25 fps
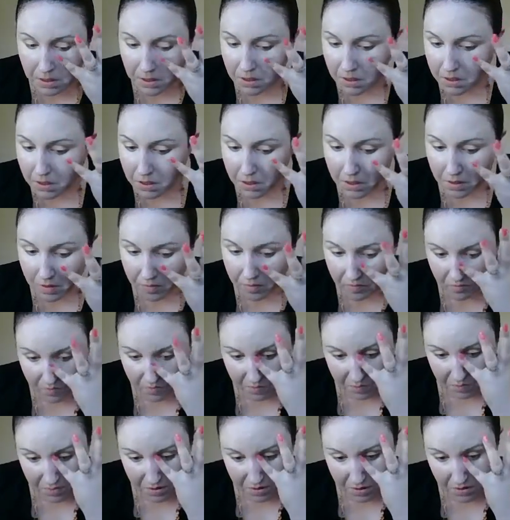I have
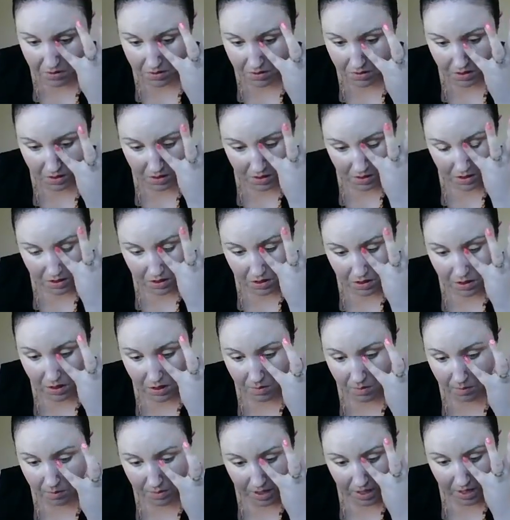been
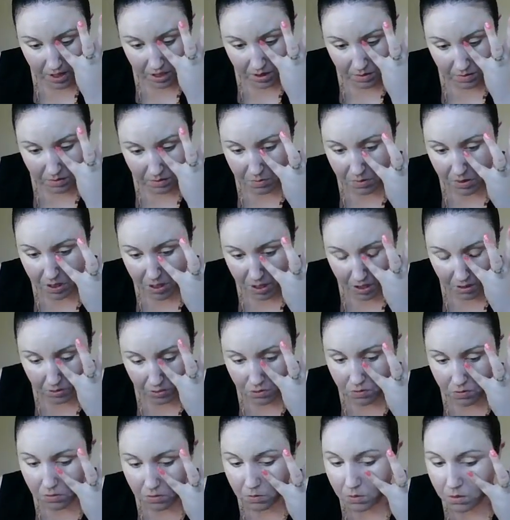a
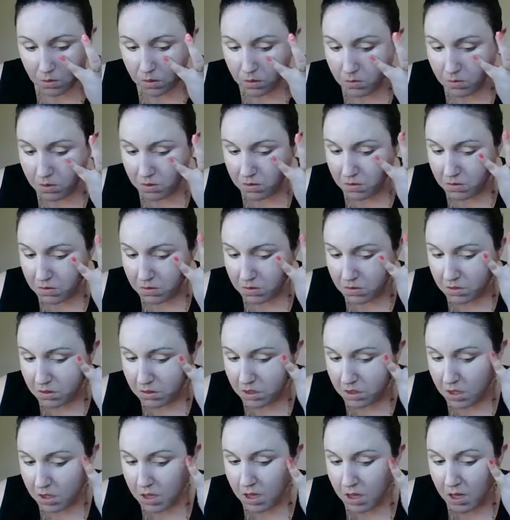bad girl.
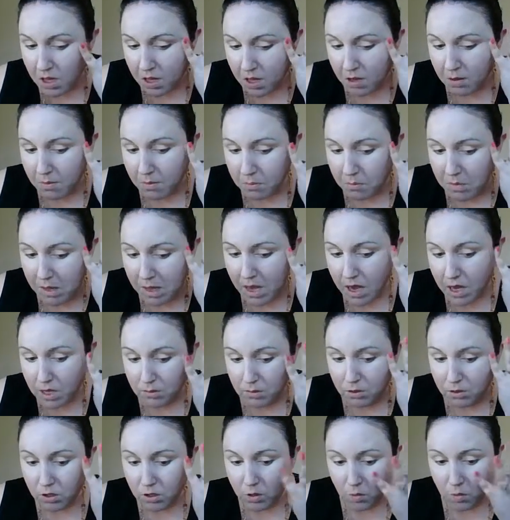A
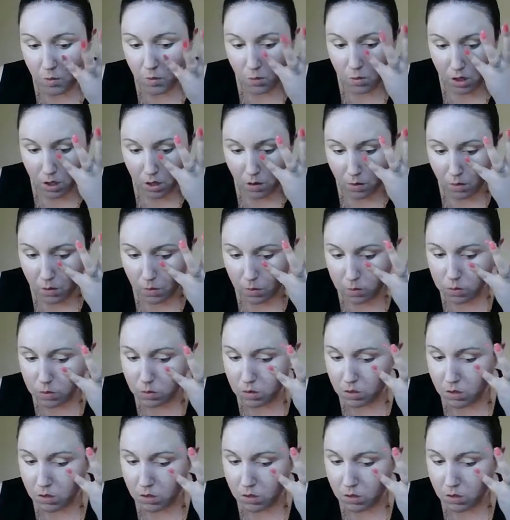bad girl.